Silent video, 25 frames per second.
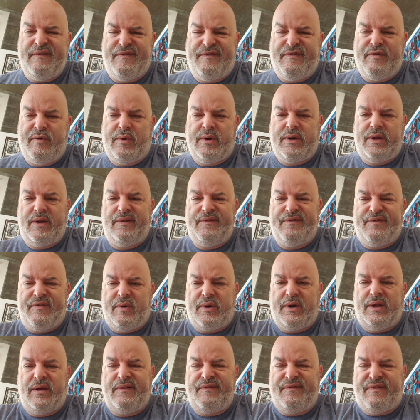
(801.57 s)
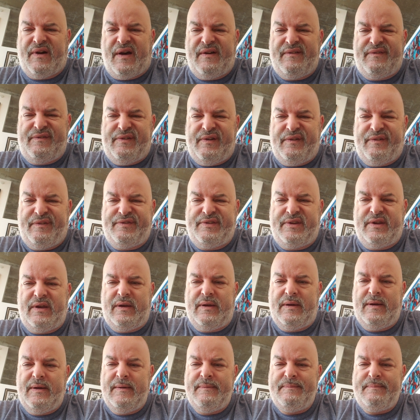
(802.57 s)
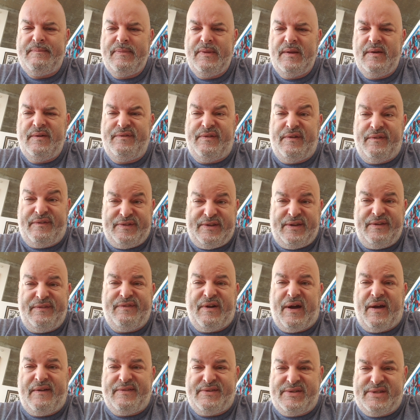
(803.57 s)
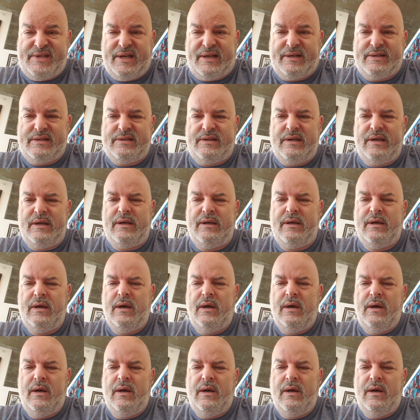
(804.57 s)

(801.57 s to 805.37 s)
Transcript: 40, 45, 50, 55, 60,